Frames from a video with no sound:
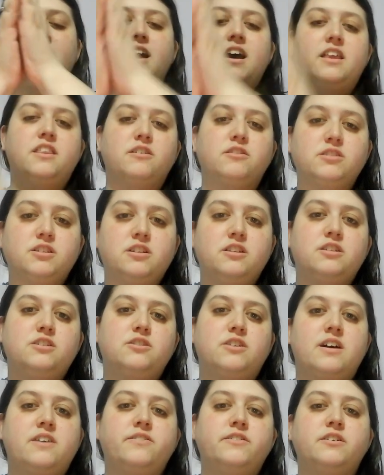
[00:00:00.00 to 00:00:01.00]
Those are the
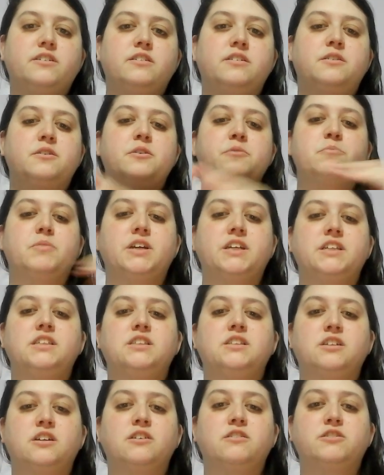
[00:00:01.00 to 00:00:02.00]
travel places
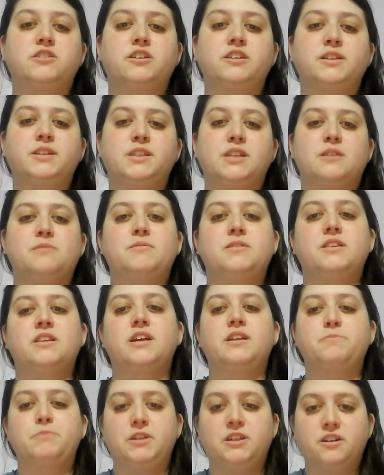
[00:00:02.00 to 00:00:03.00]
to go during the summer.
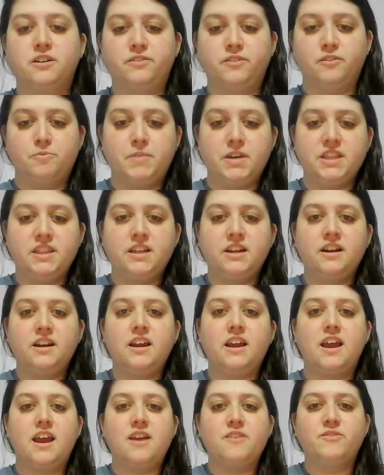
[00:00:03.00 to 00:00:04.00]
Let me know if you've been there
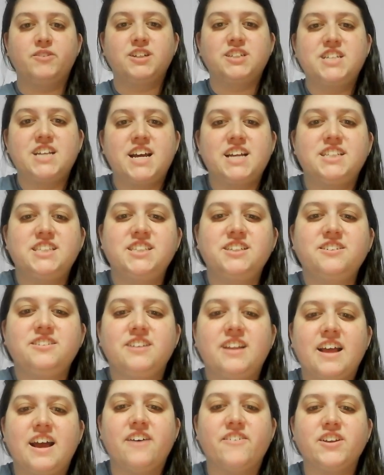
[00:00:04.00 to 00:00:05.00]
and we'll chat
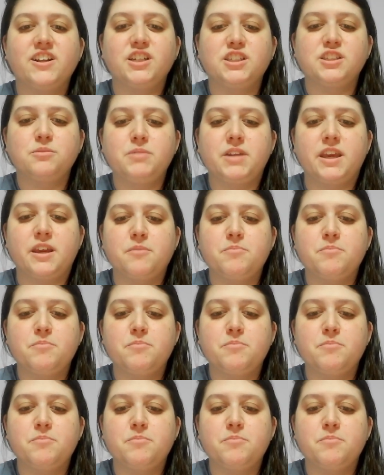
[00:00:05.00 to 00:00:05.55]
soon. Have an awesome day.